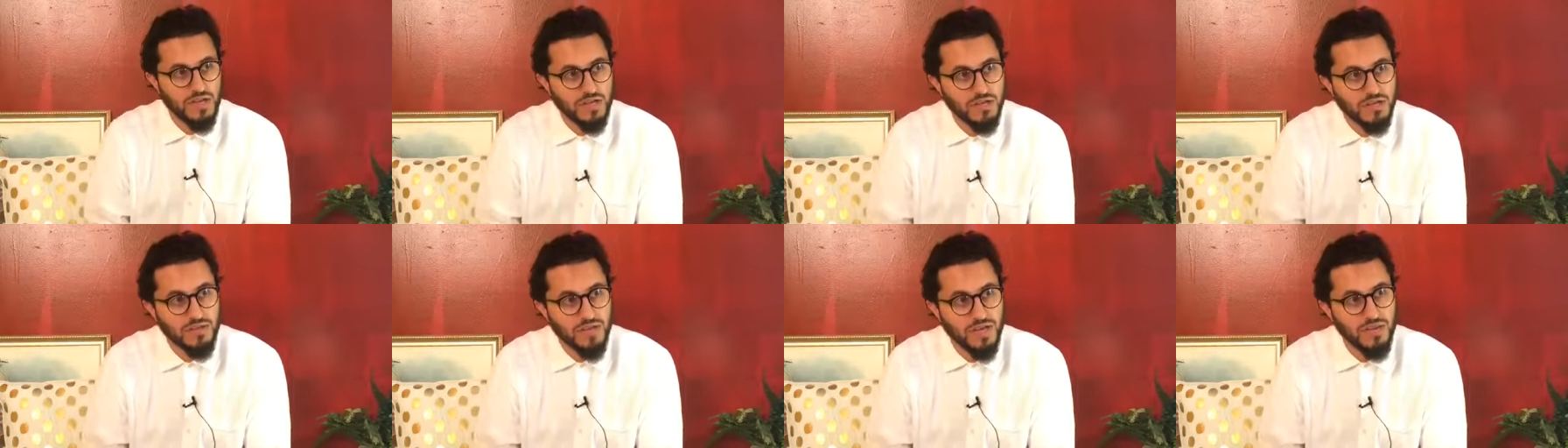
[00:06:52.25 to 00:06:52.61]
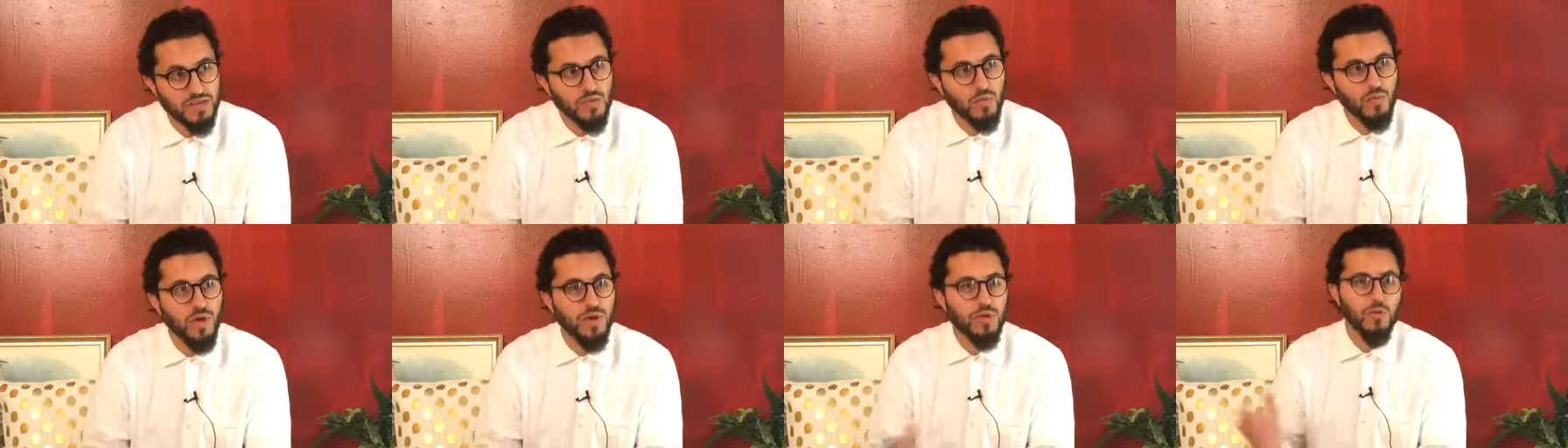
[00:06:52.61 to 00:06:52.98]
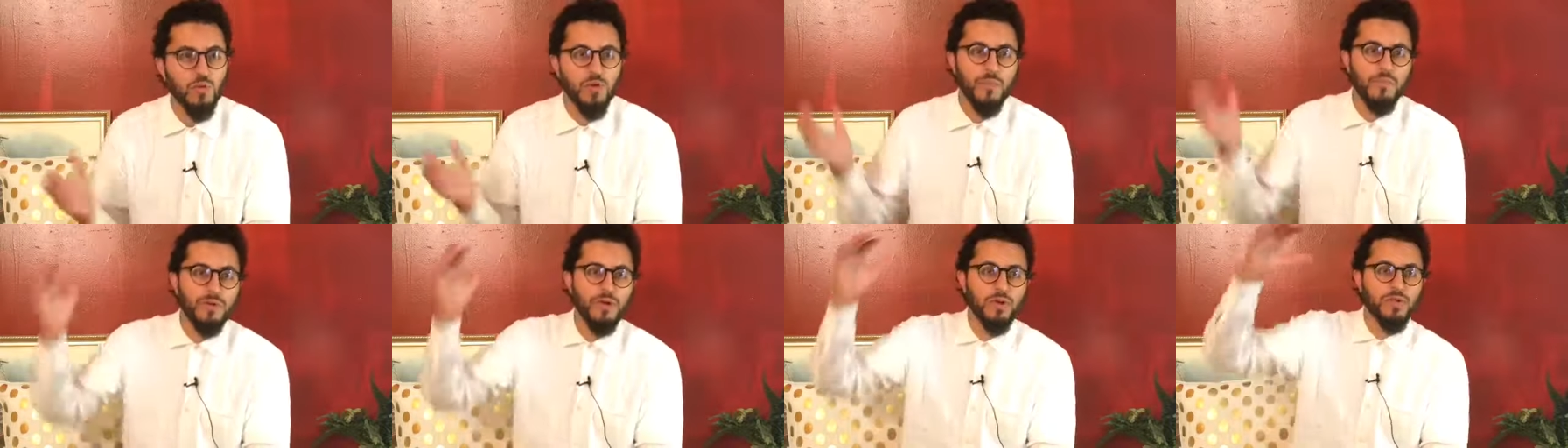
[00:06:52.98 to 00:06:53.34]
Then the one who
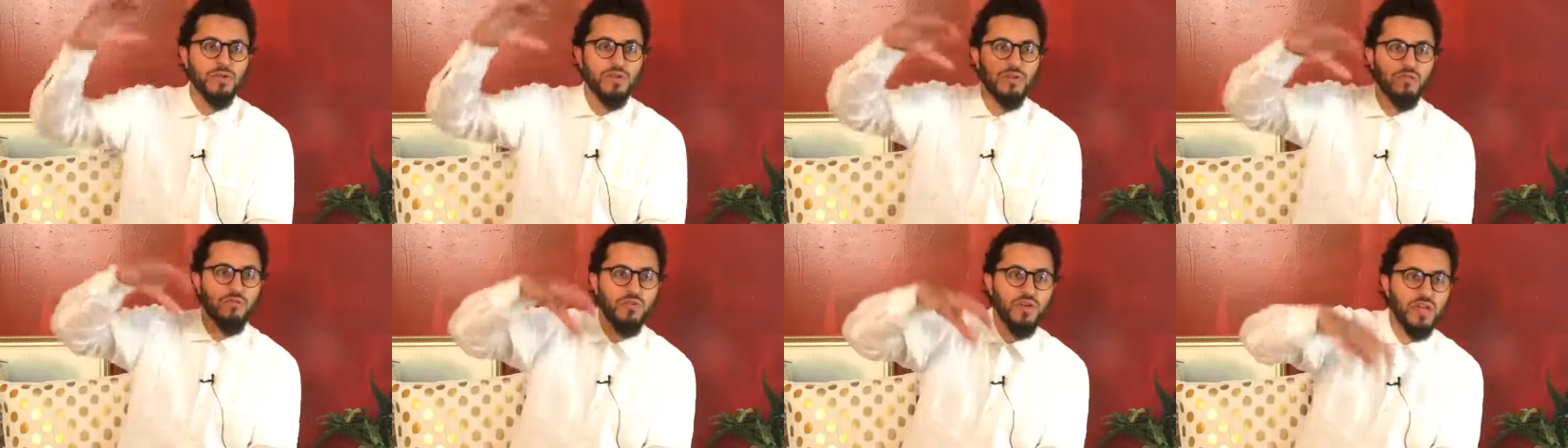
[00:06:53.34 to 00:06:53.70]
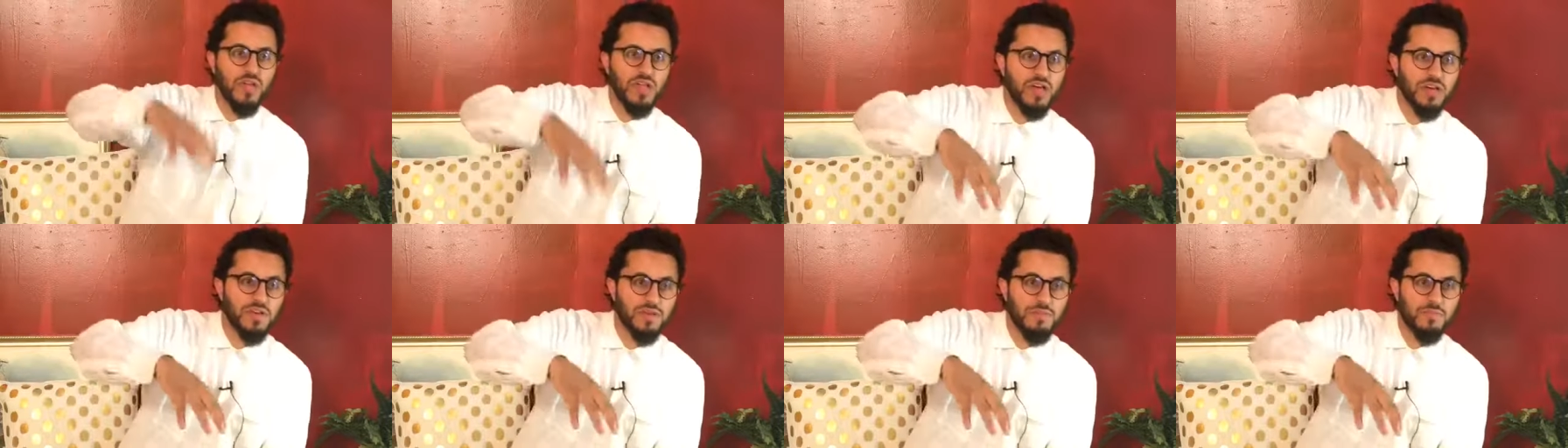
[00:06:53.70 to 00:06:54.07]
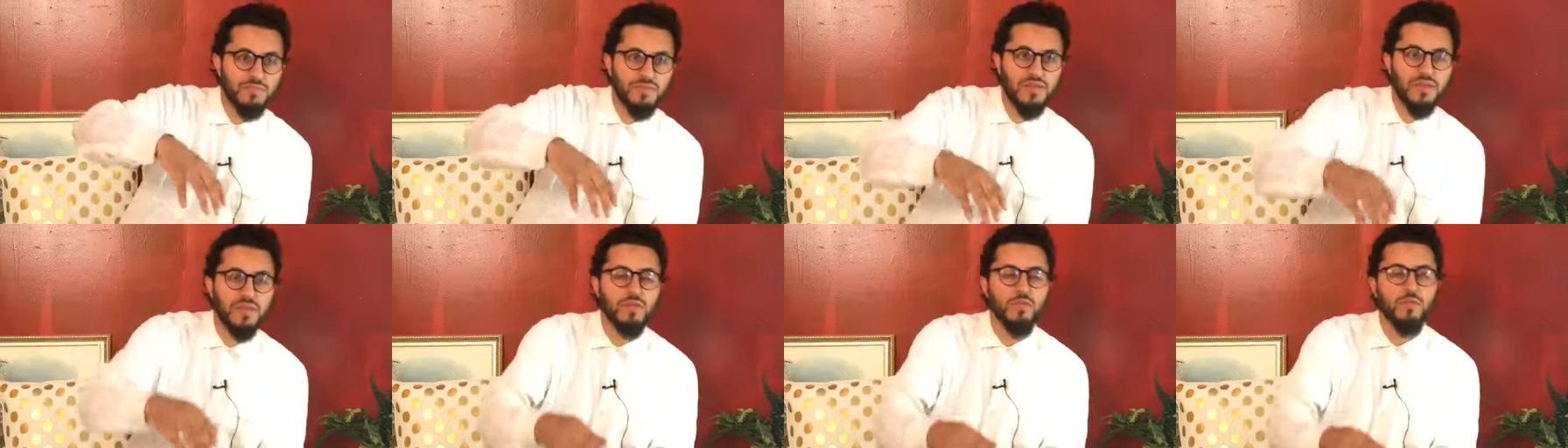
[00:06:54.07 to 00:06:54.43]
a building fell on him.
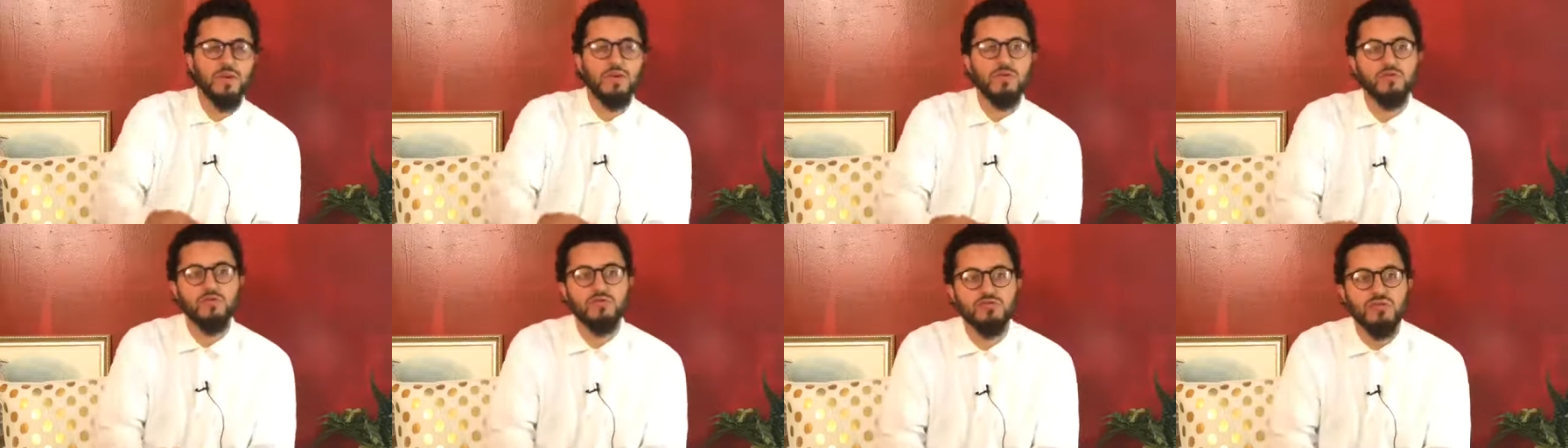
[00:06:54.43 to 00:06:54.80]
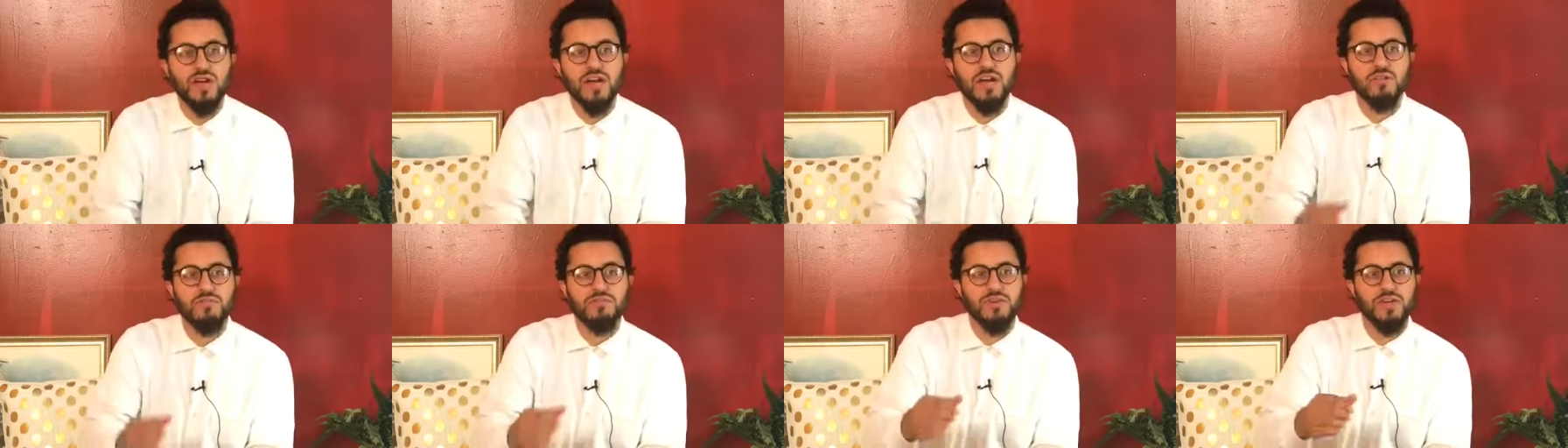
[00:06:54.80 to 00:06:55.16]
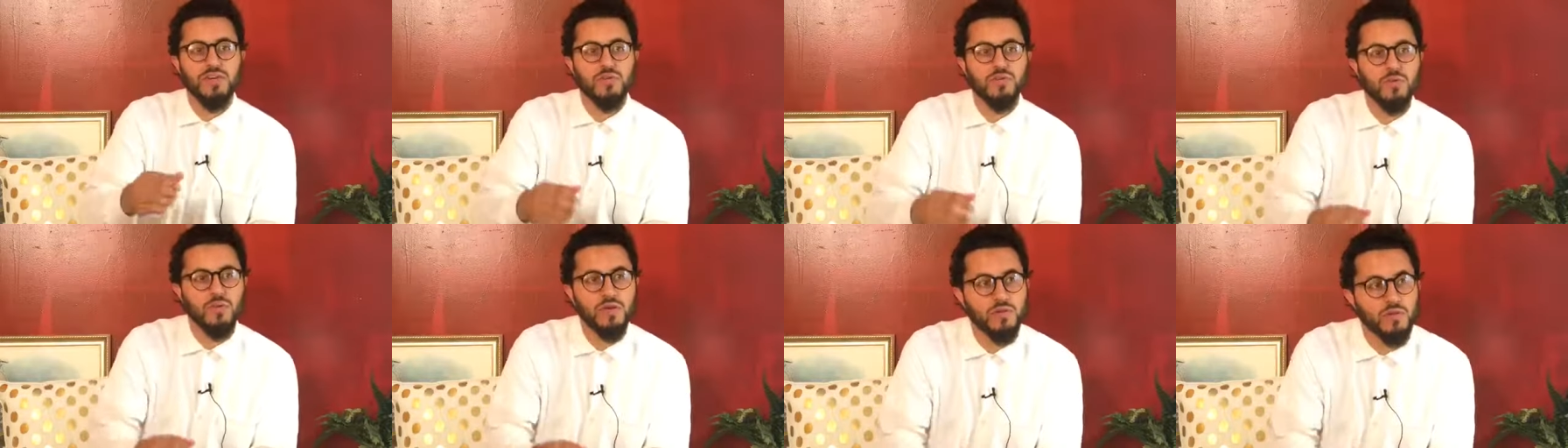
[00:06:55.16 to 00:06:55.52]
Then the one who drowned. Then
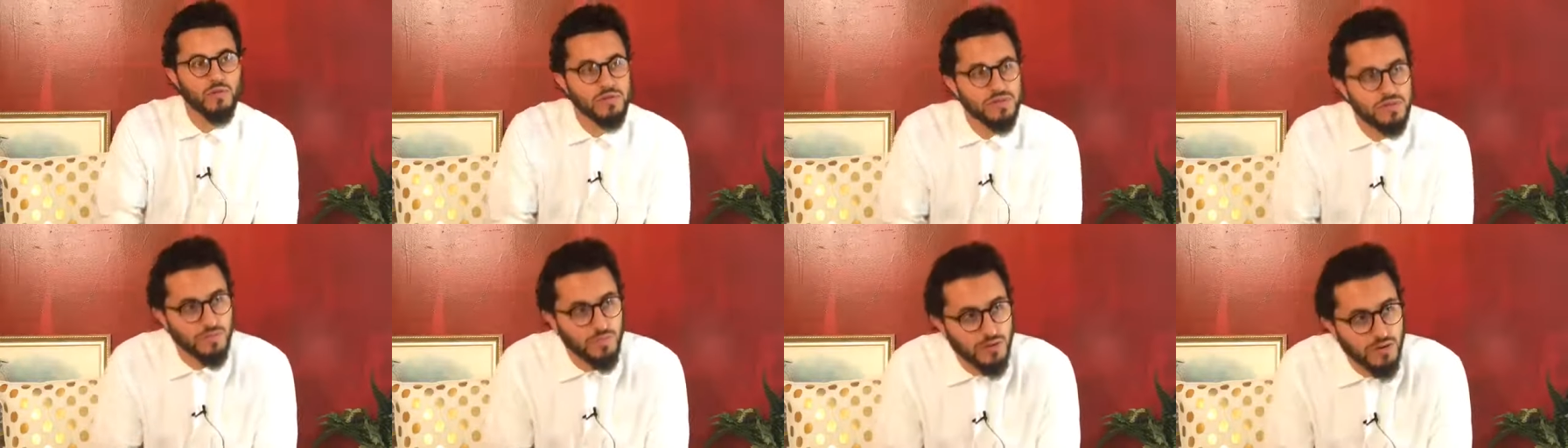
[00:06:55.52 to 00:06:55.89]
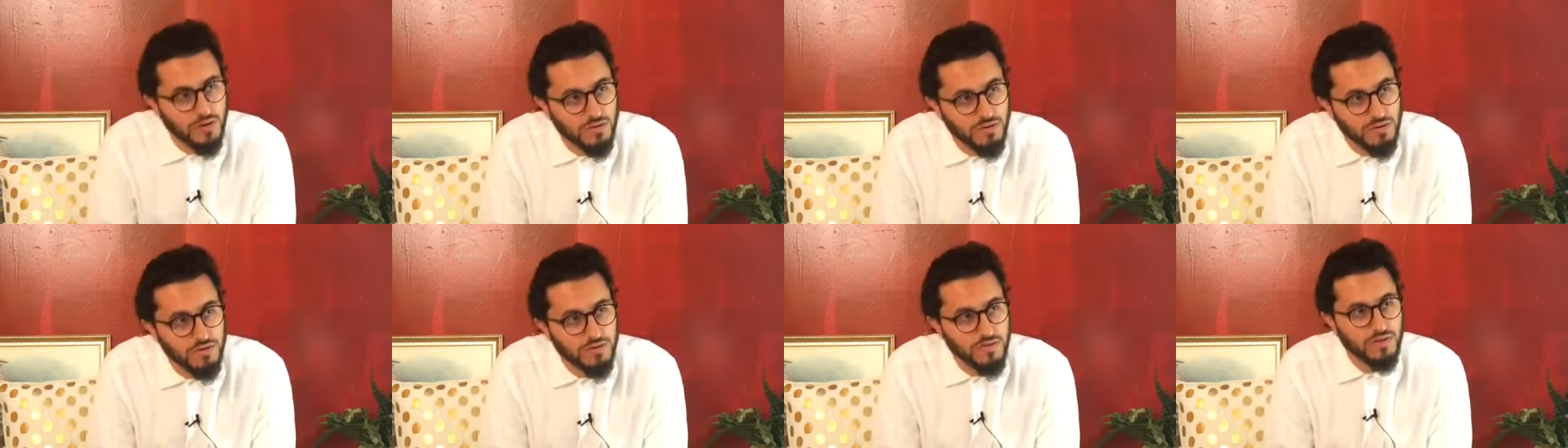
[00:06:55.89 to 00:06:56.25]
the one who was burned.